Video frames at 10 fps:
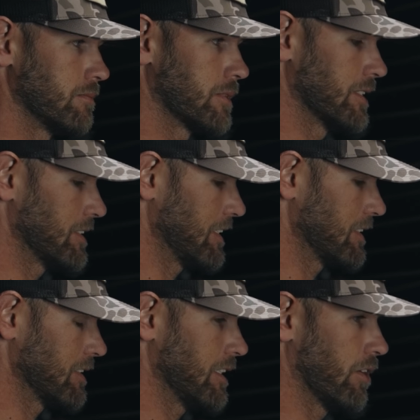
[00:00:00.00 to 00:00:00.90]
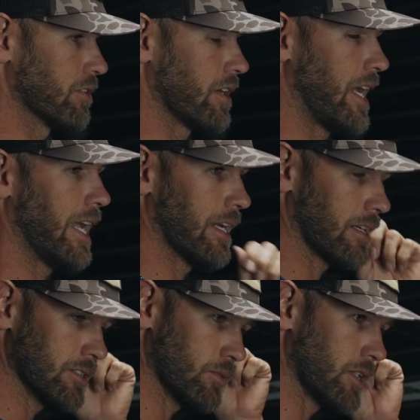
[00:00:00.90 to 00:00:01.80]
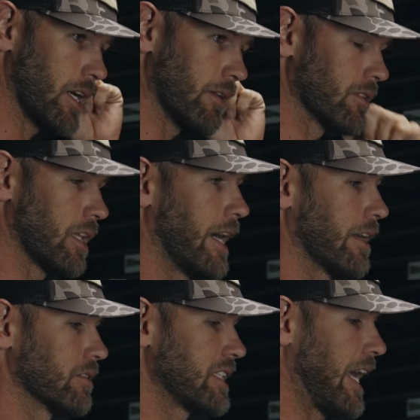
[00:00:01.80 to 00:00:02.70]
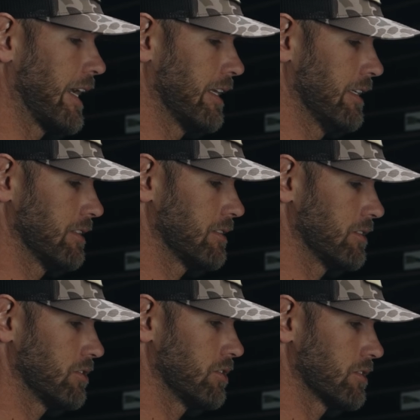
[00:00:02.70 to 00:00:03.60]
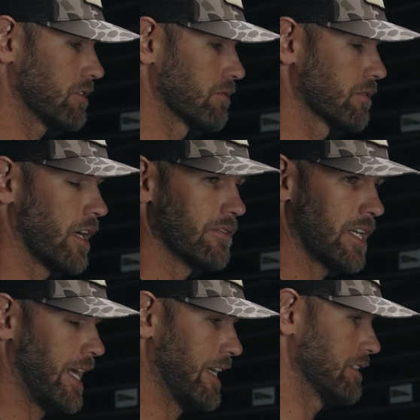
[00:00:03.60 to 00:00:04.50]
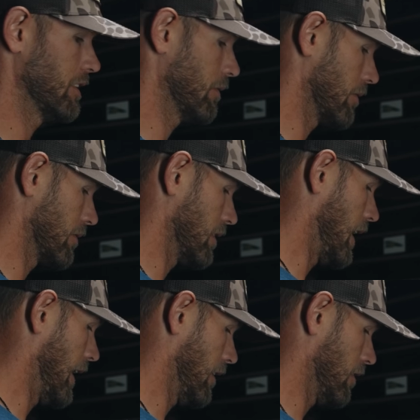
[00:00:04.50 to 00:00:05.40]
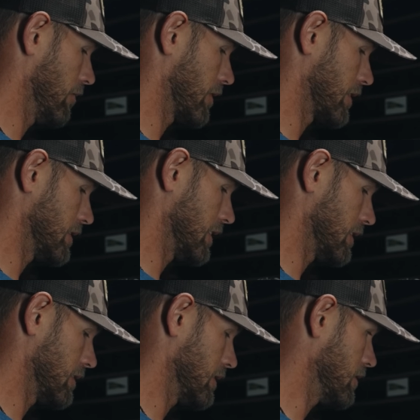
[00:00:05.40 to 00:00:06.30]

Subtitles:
consistency on your hand because we're not relying on tackiness. It's just the roughed edge that we're relying on for consistency.